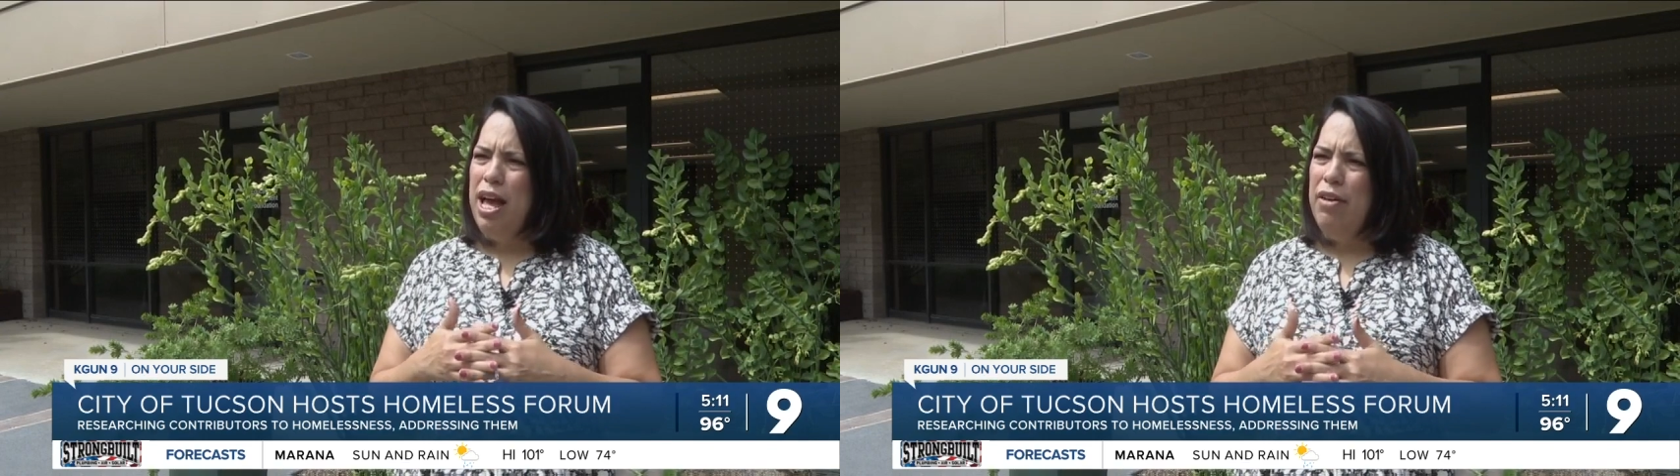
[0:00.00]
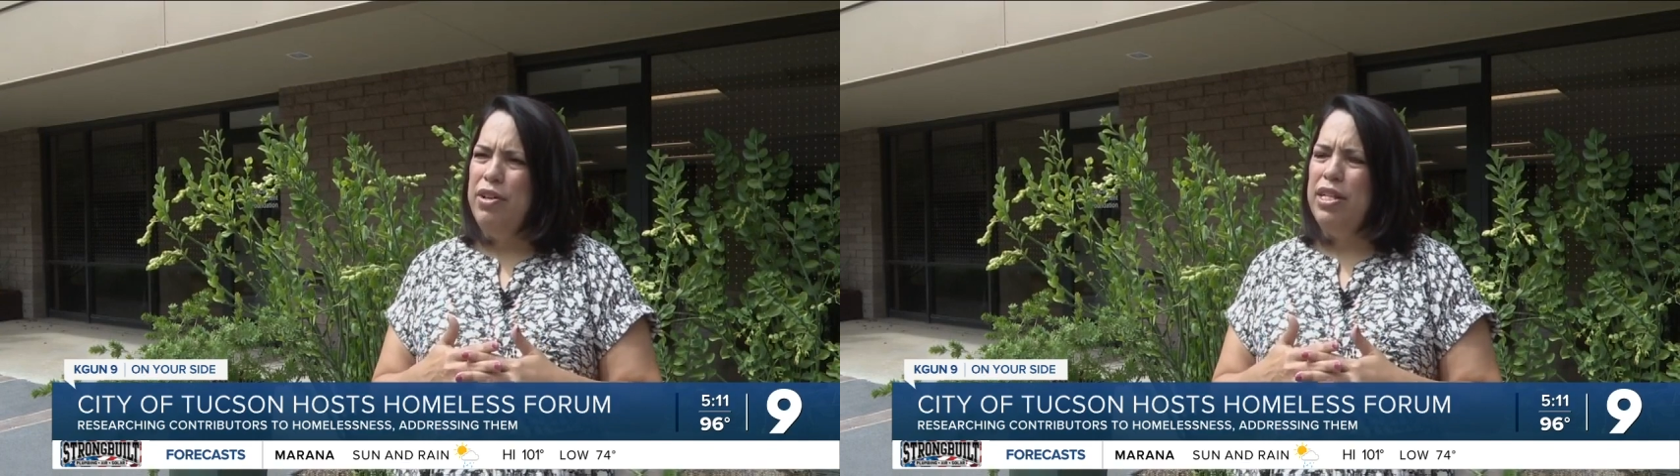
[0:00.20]

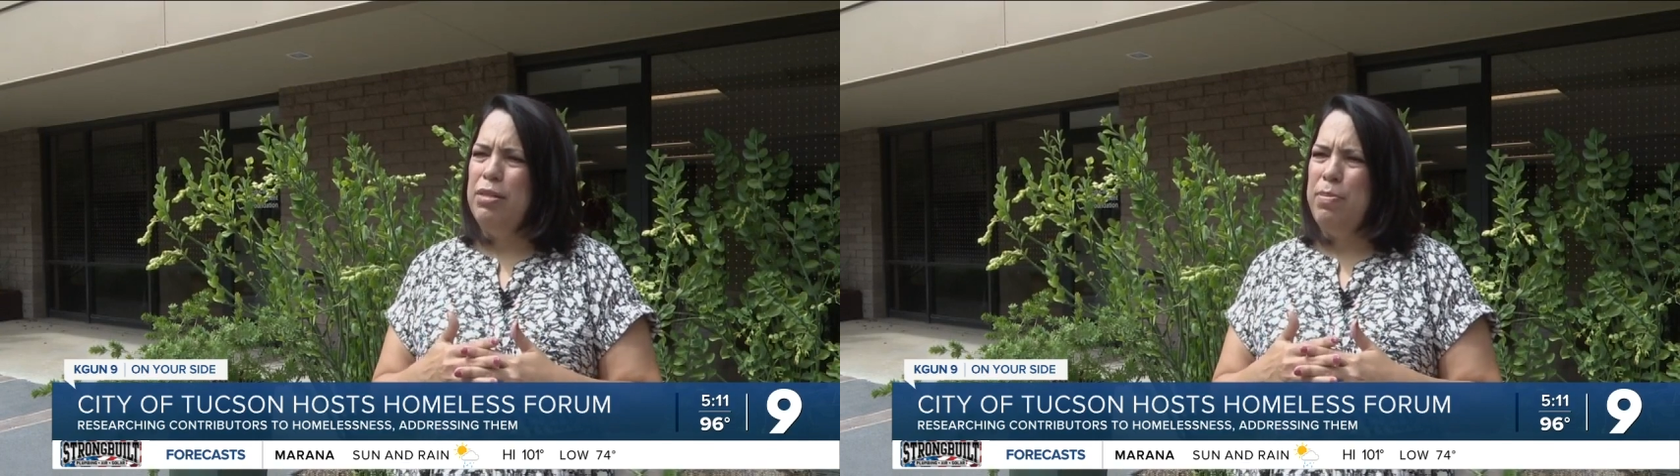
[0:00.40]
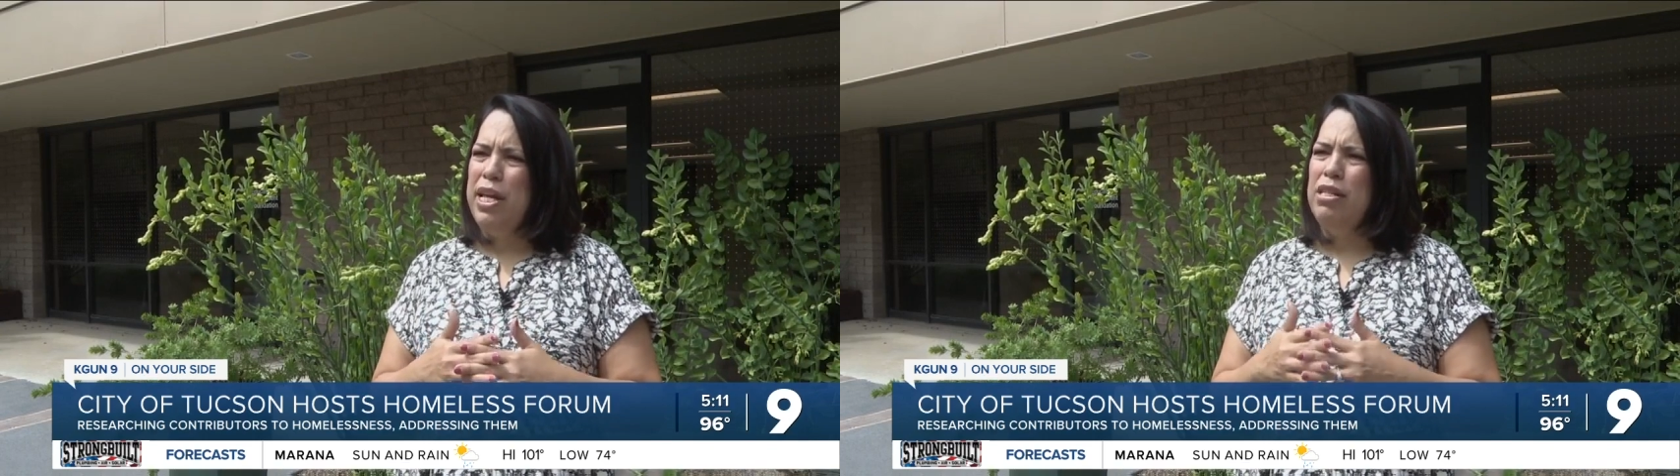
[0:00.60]

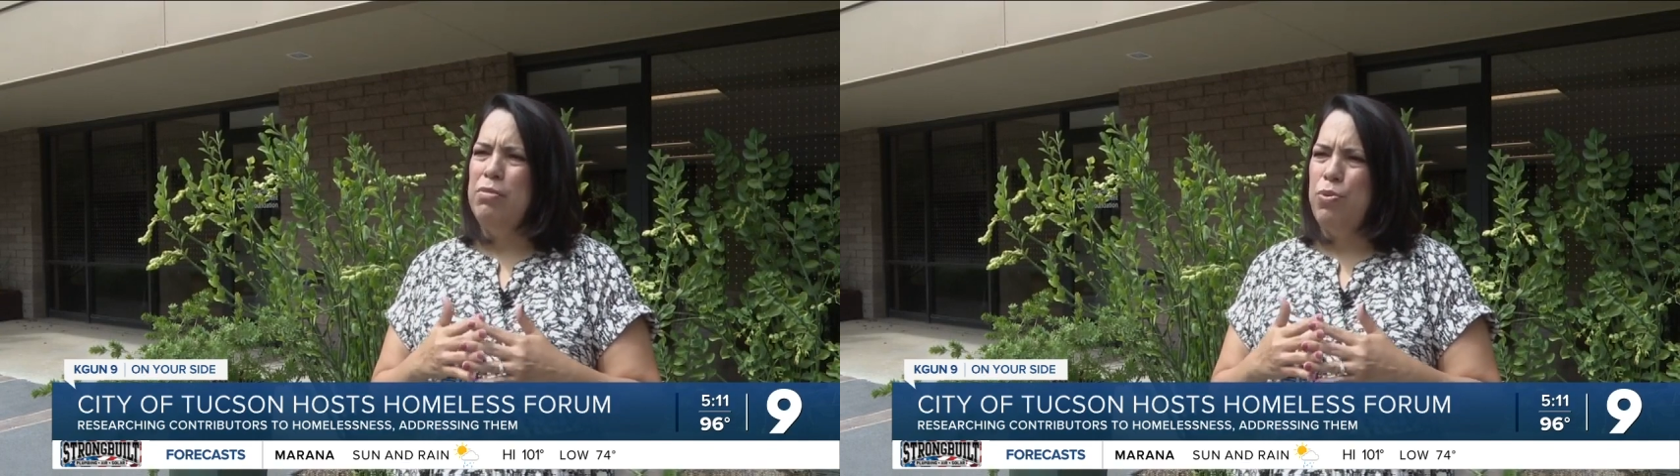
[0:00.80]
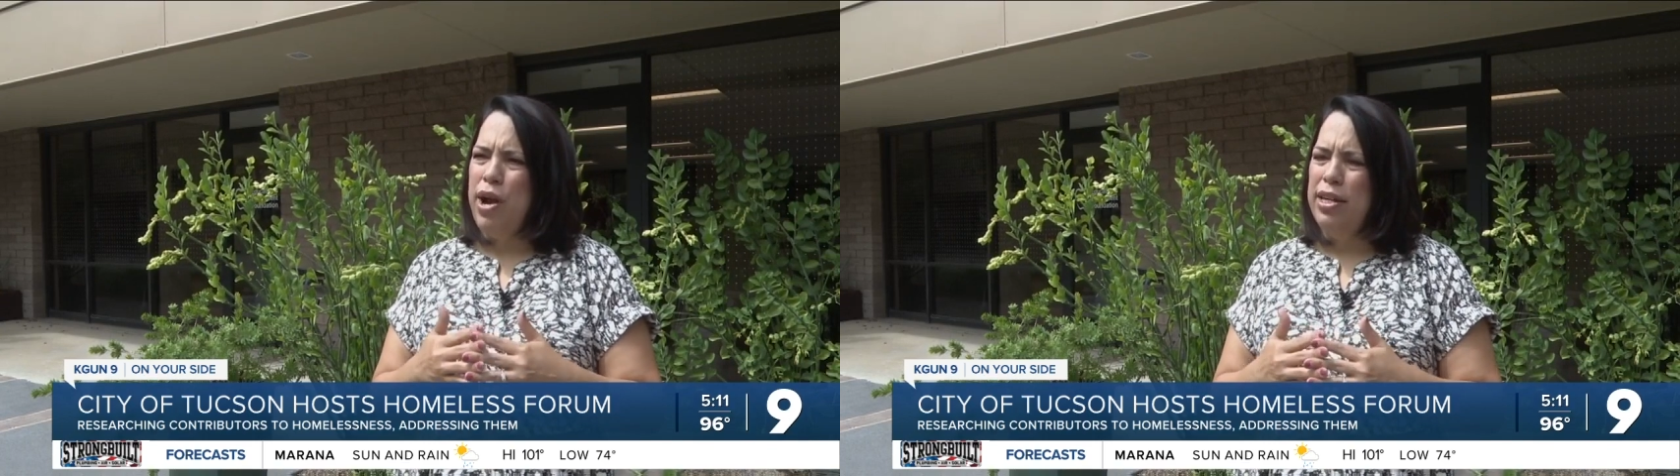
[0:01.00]

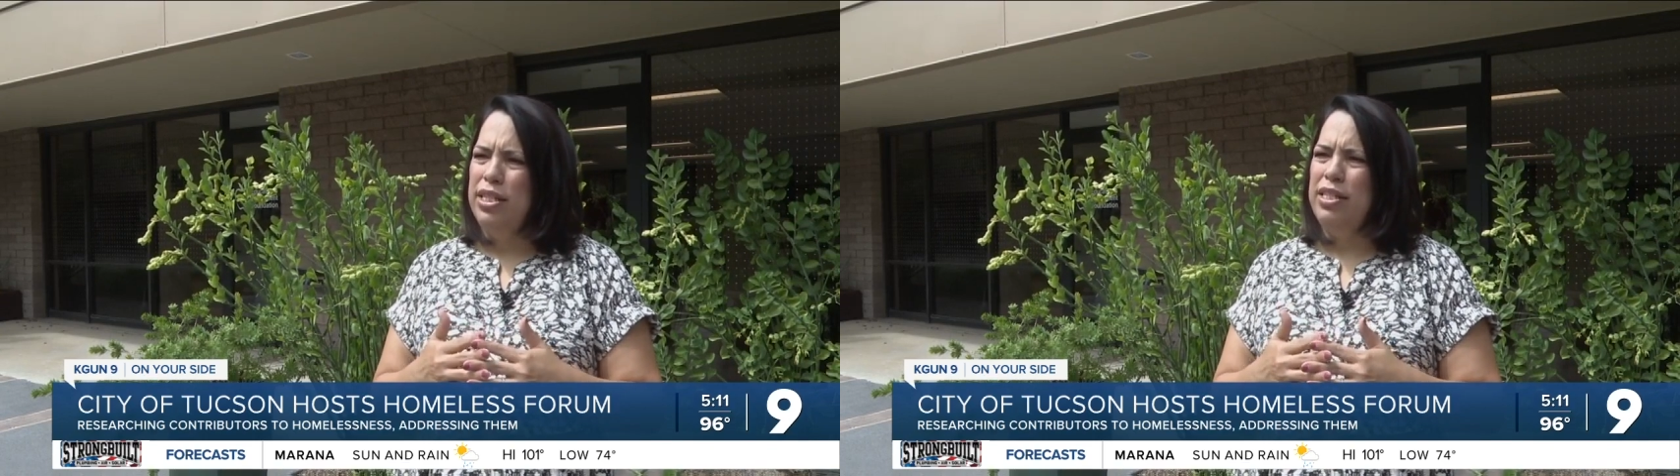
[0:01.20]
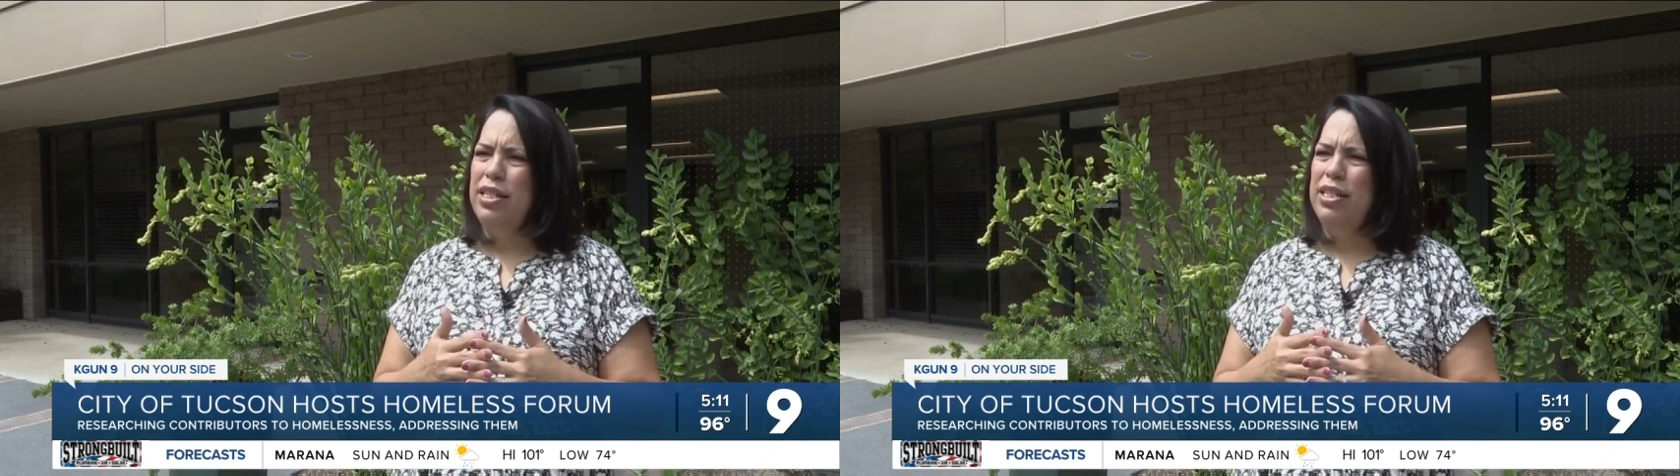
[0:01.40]
evidence-based
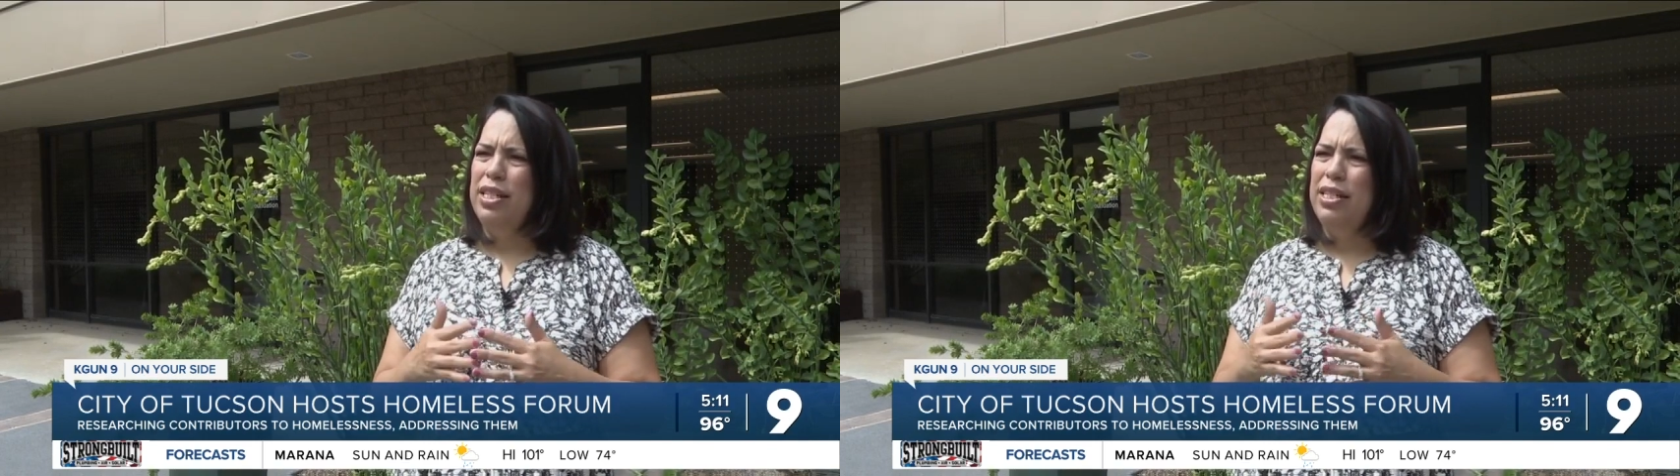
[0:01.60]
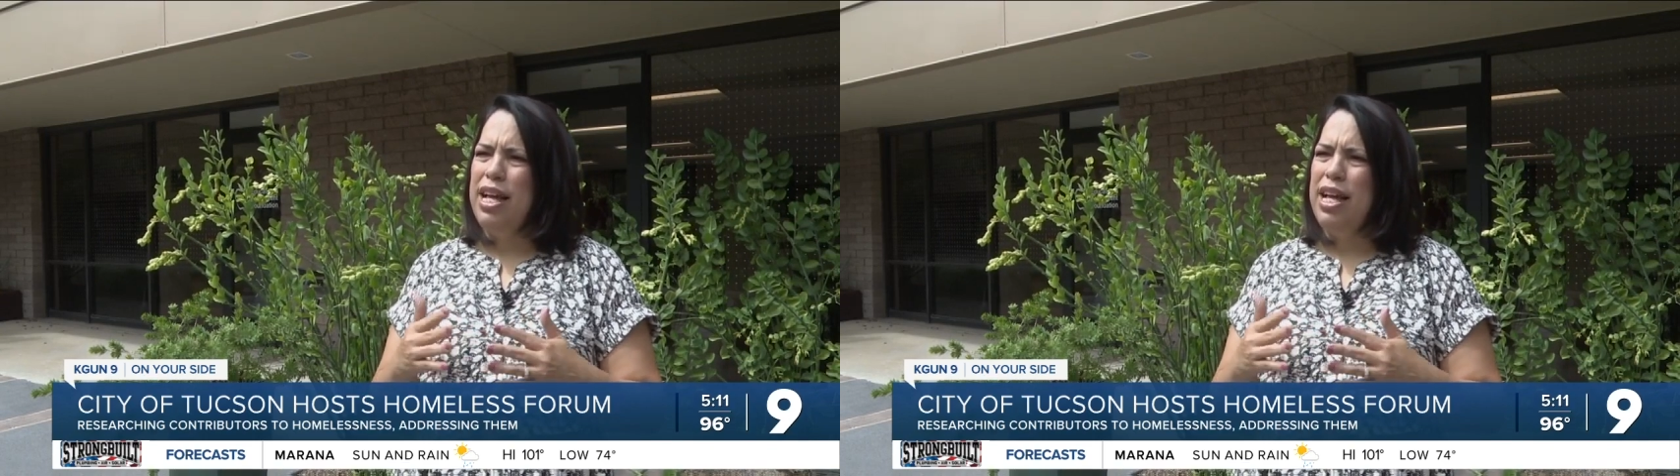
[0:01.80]
practices is